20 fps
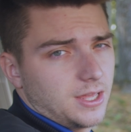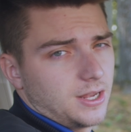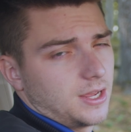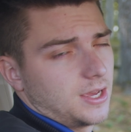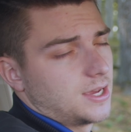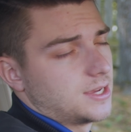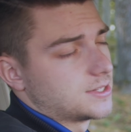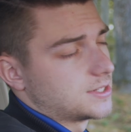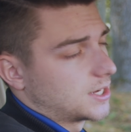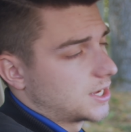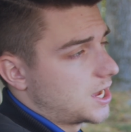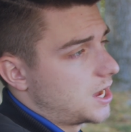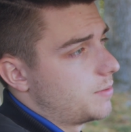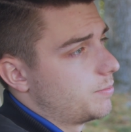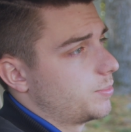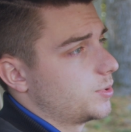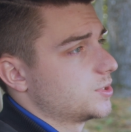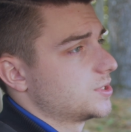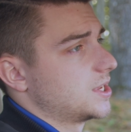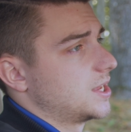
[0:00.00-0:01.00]
it has a
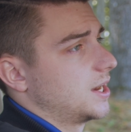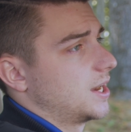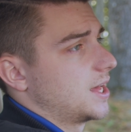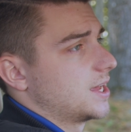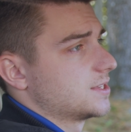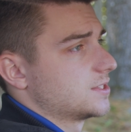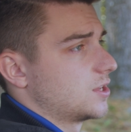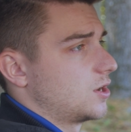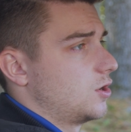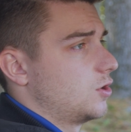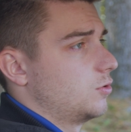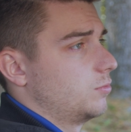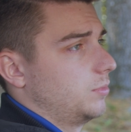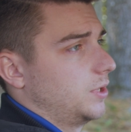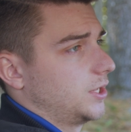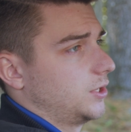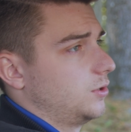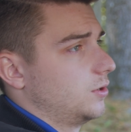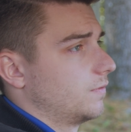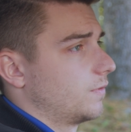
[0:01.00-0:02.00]
compass, and it has the
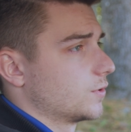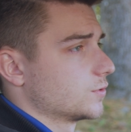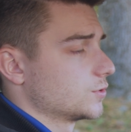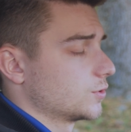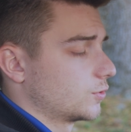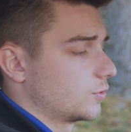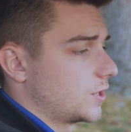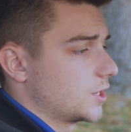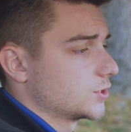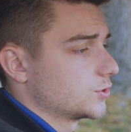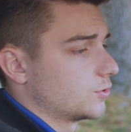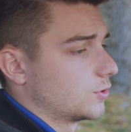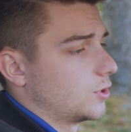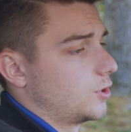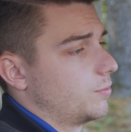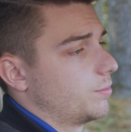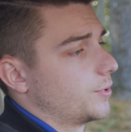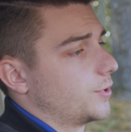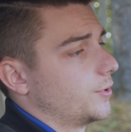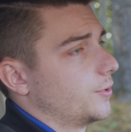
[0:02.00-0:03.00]
HomeLink universal garage door
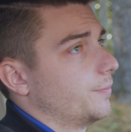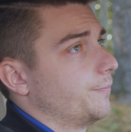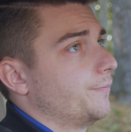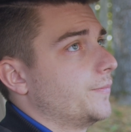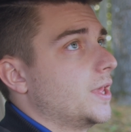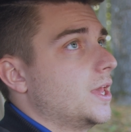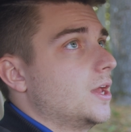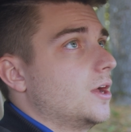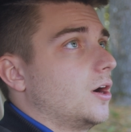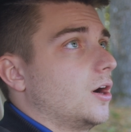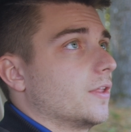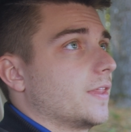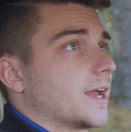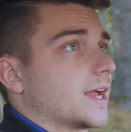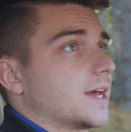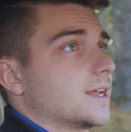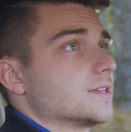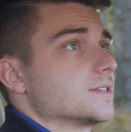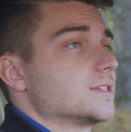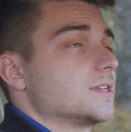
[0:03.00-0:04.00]
opener, all that
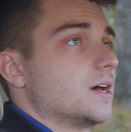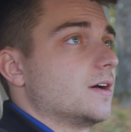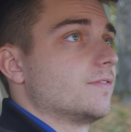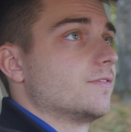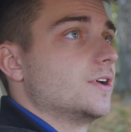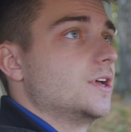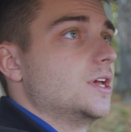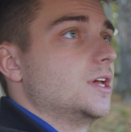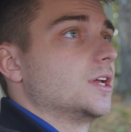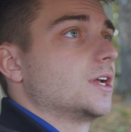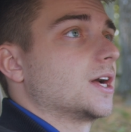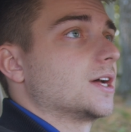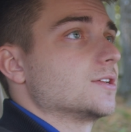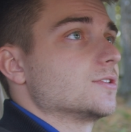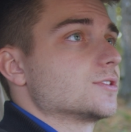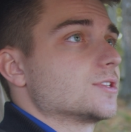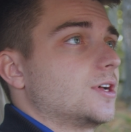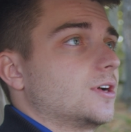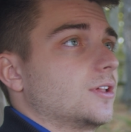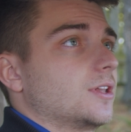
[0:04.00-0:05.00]
kind of stuff. Got your
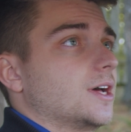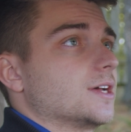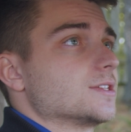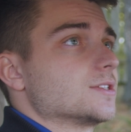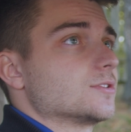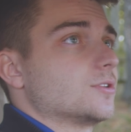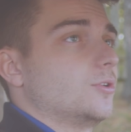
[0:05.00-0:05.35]
sunglasses